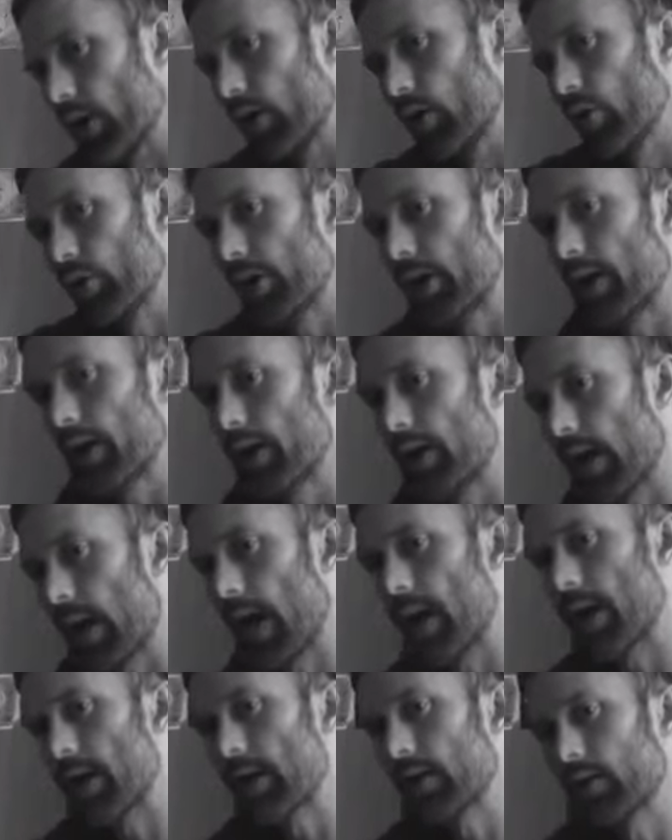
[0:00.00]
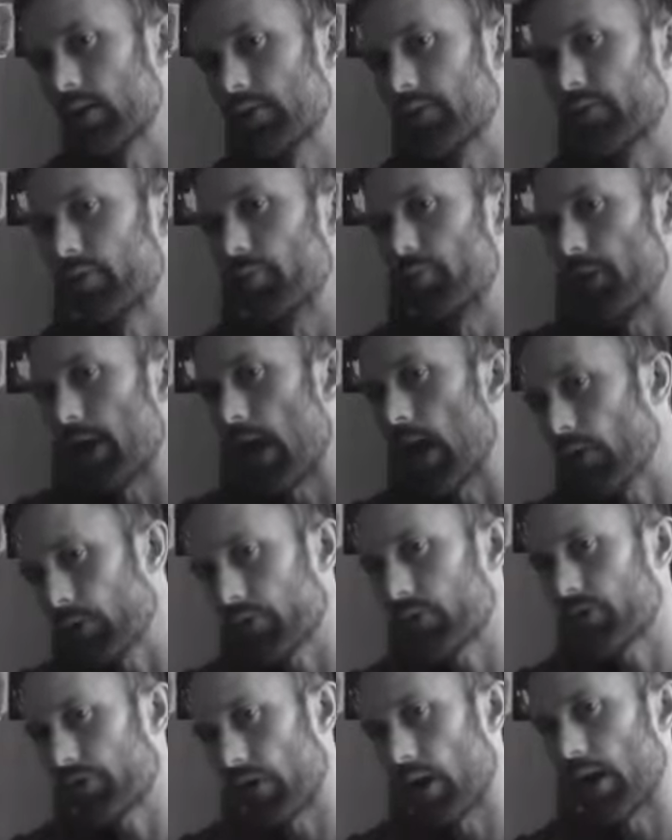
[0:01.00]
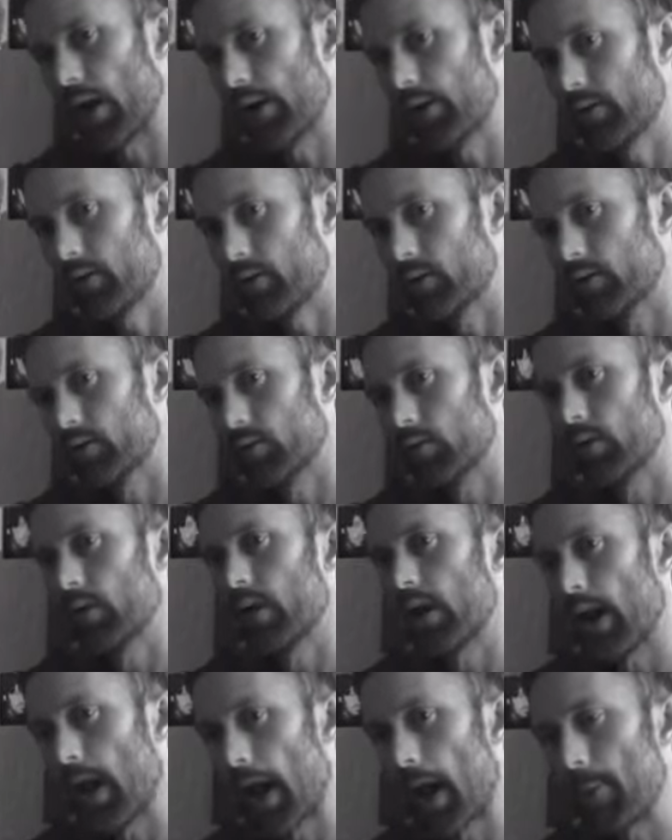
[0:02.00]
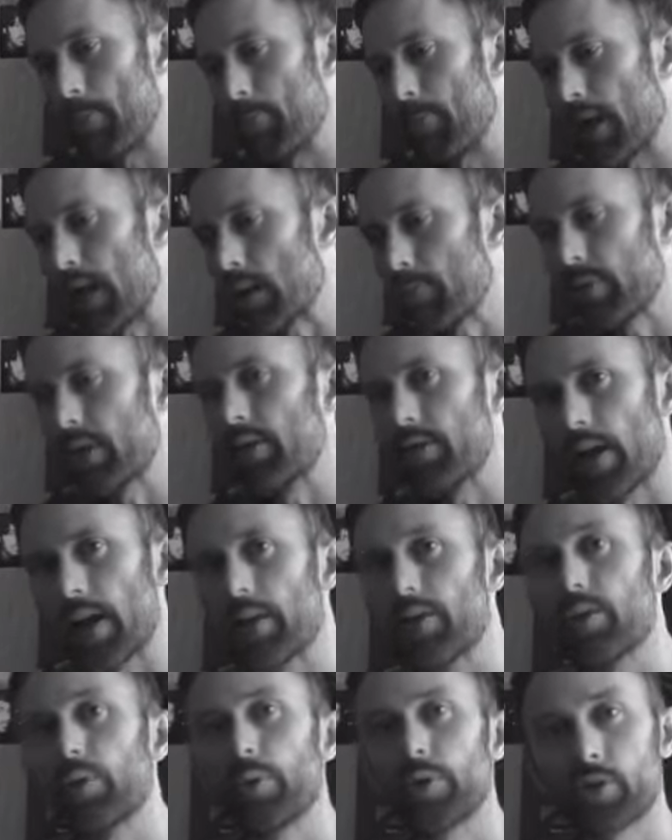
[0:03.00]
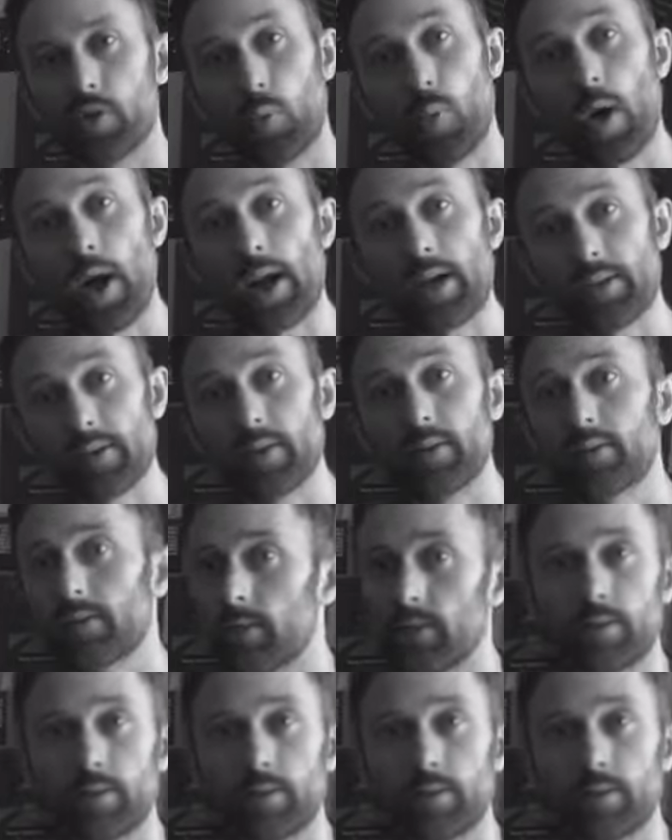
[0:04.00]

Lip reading: looking at England from the outside, and maybe then there is a way to